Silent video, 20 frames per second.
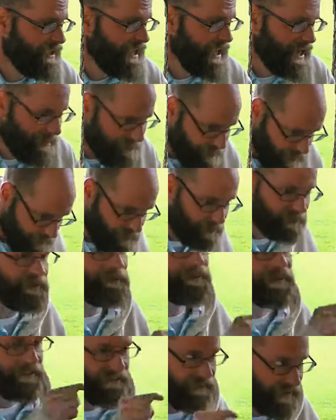and I probably
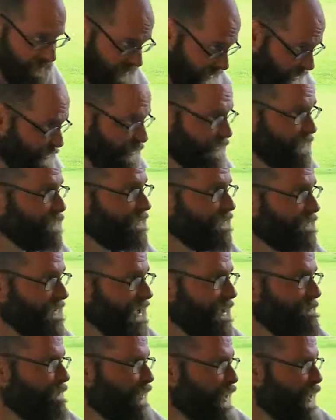would have continued
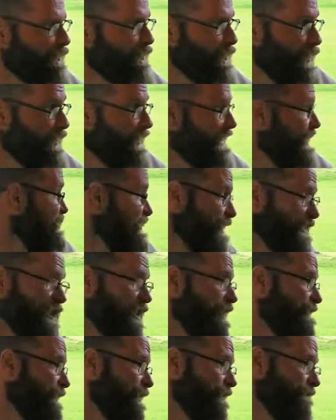that ball rolling because I'd
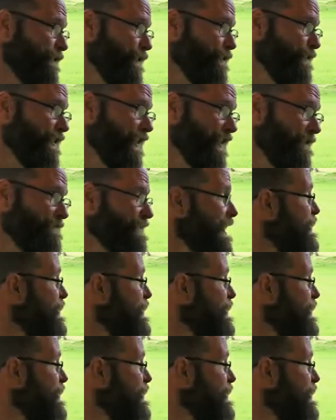gone there a few times.